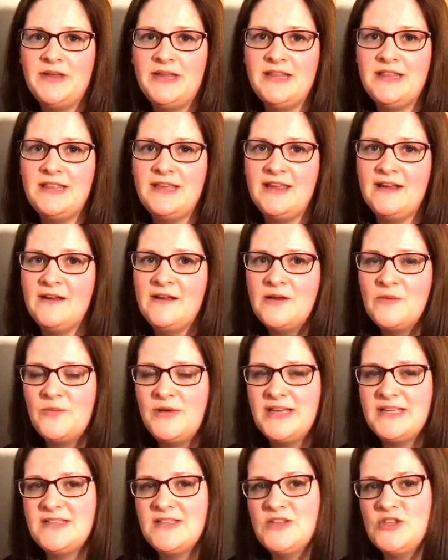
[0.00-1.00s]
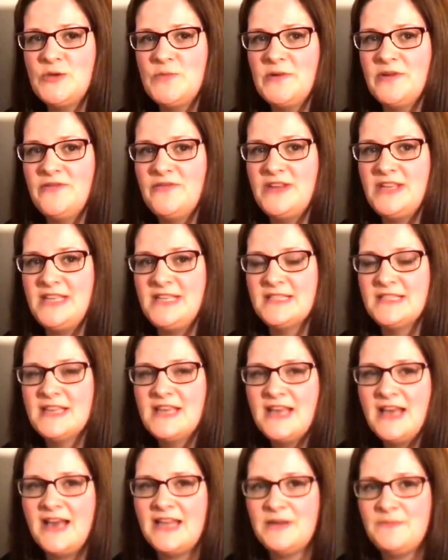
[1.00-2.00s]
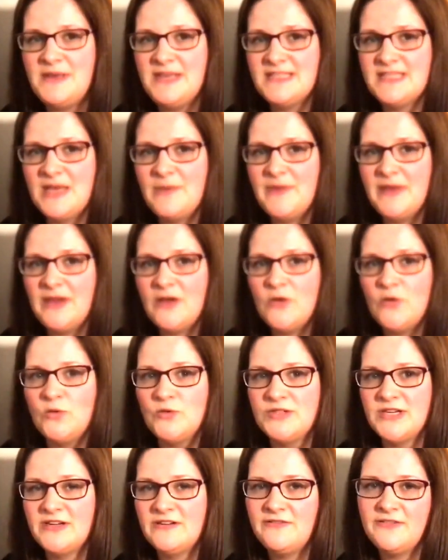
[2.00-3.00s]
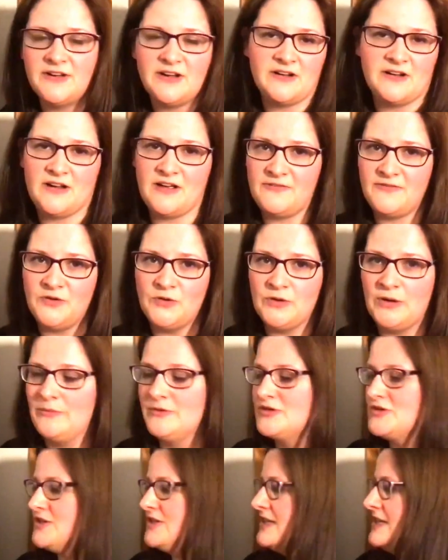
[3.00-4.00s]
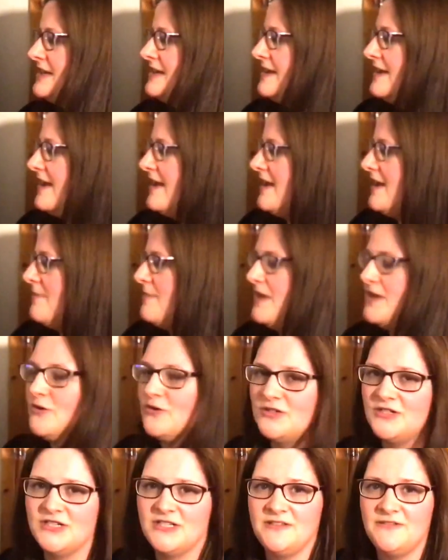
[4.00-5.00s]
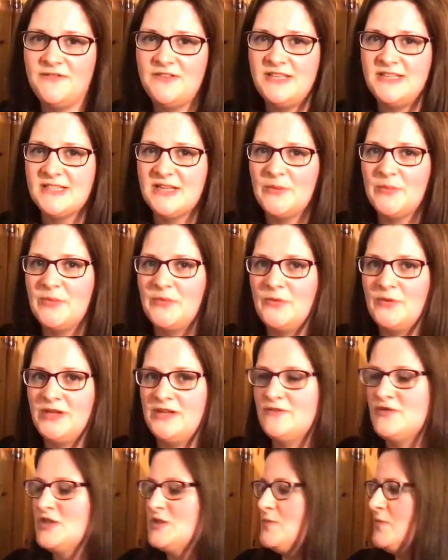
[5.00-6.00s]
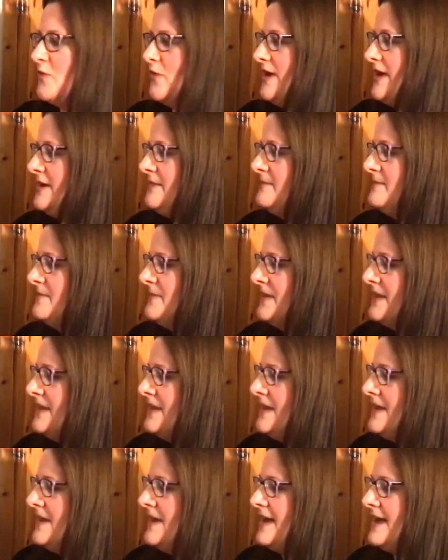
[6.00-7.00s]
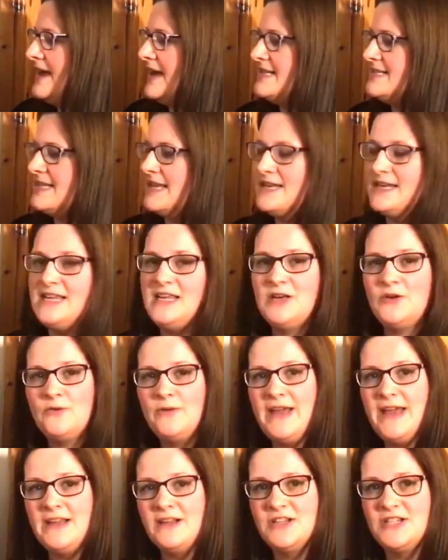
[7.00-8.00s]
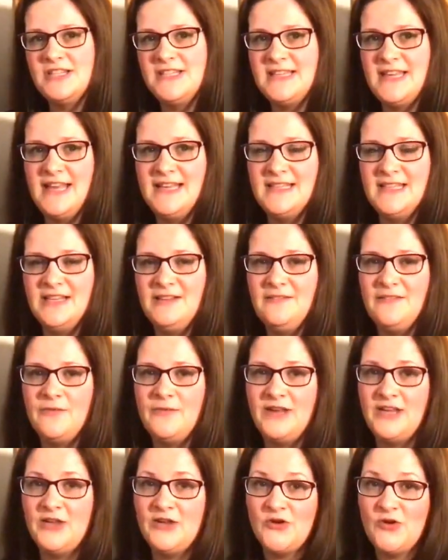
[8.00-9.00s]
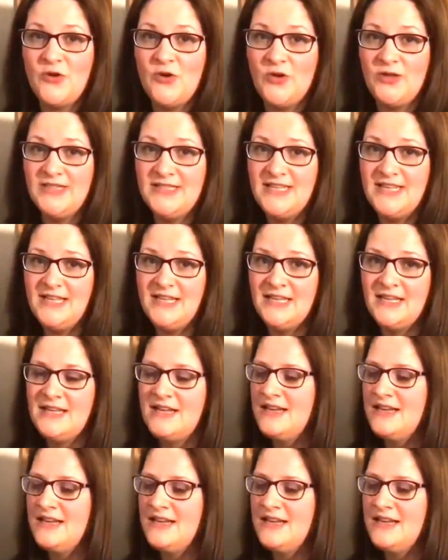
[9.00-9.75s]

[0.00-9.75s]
in there, press the super freeze, and it makes it a bit colder for a few hours in order to freeze up what you've just brought in. It has an eco energy setting for when you're on holiday,